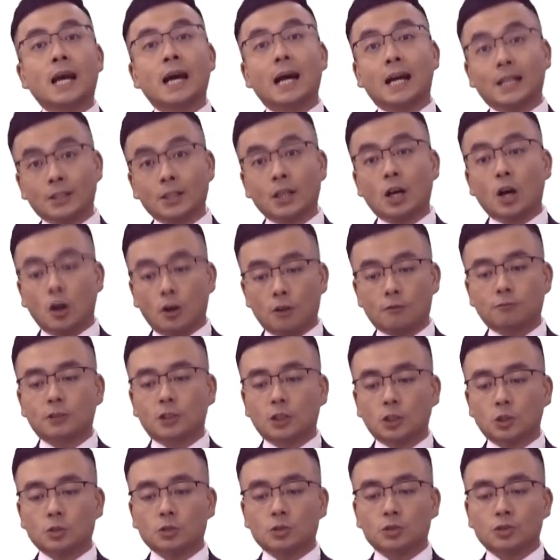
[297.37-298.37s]
And of
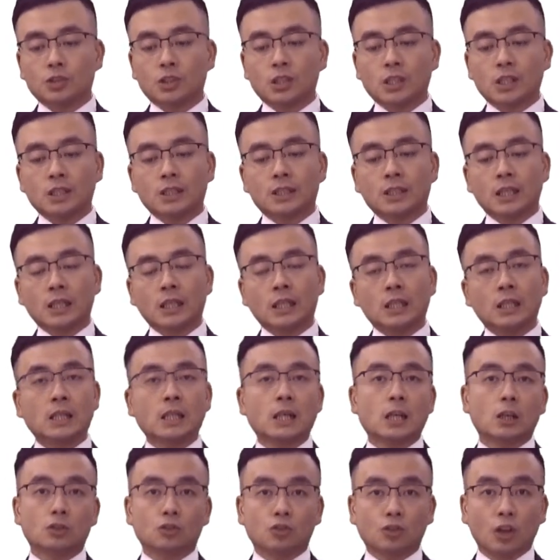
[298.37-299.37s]
course, the
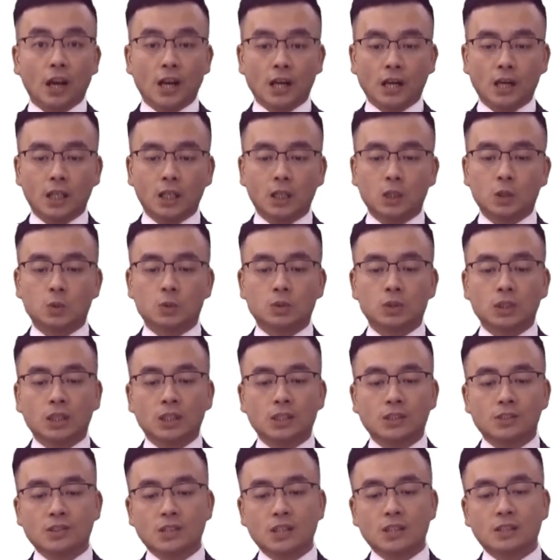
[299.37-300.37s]

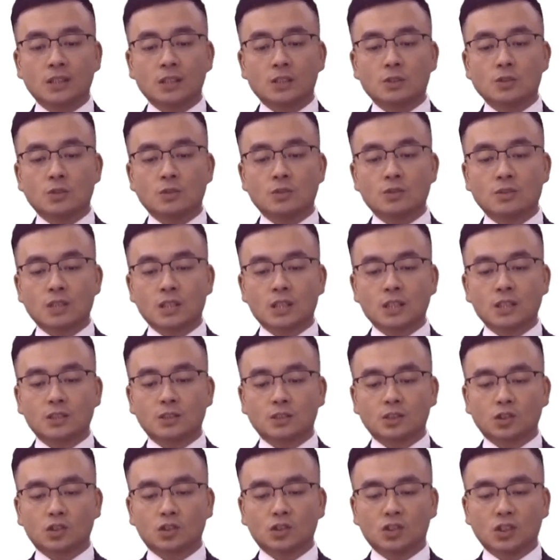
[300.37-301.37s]
shareholders in the
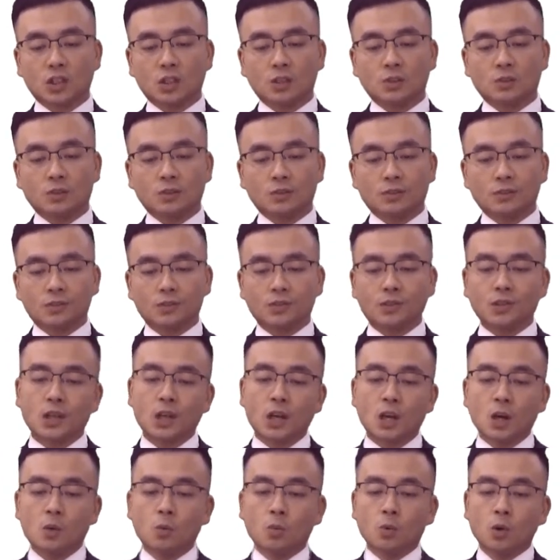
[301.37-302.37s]
United States
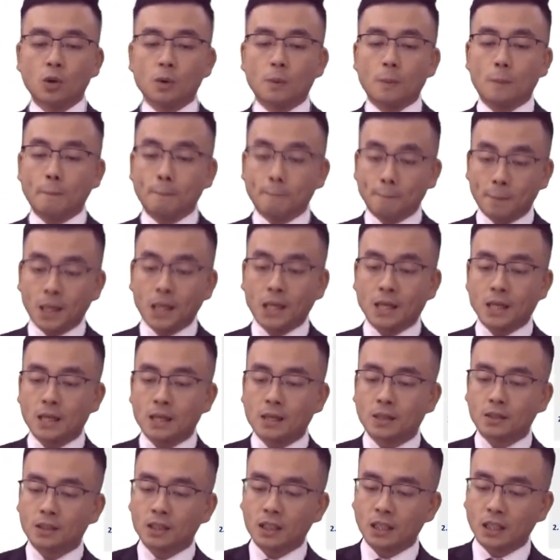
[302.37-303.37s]
would
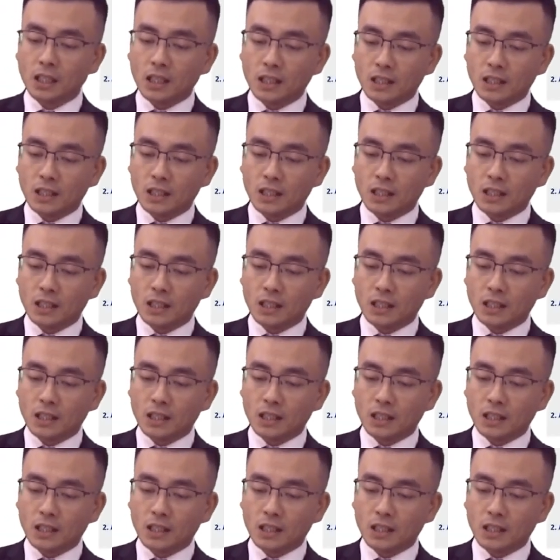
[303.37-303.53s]
be the